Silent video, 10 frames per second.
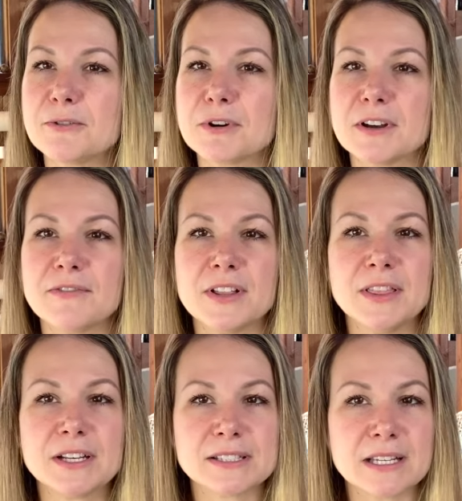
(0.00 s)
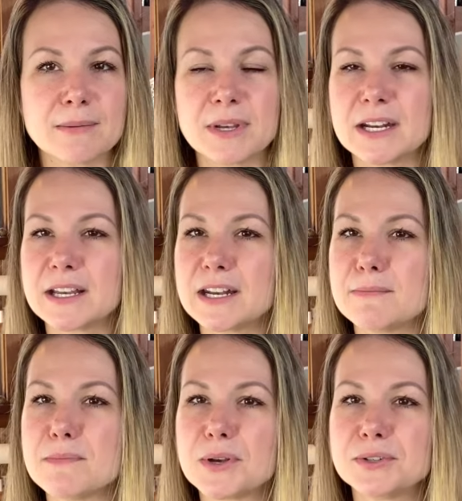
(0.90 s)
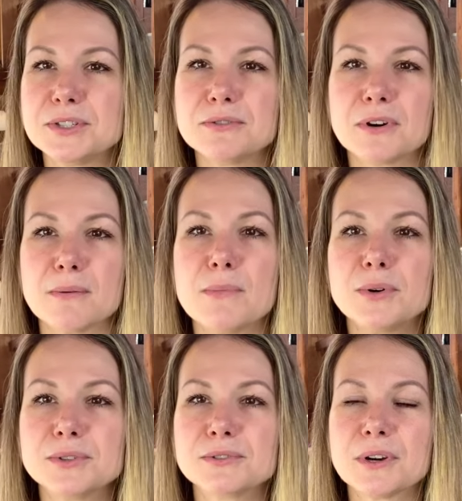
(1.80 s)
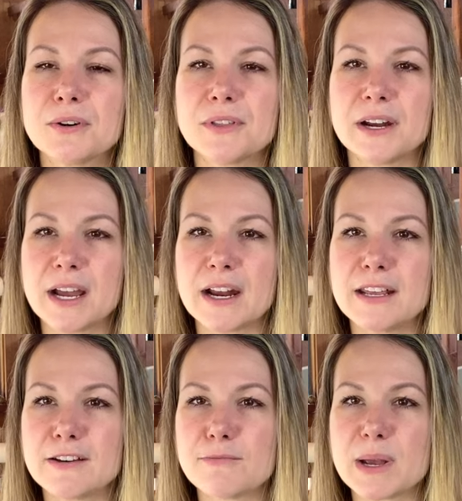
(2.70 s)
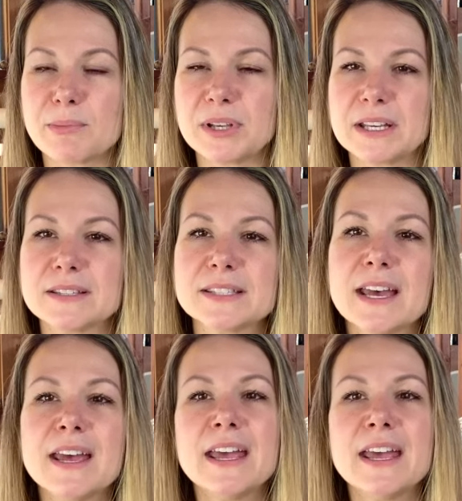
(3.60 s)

or if it looks like I'm getting any mildew or mold growth on any of my plants,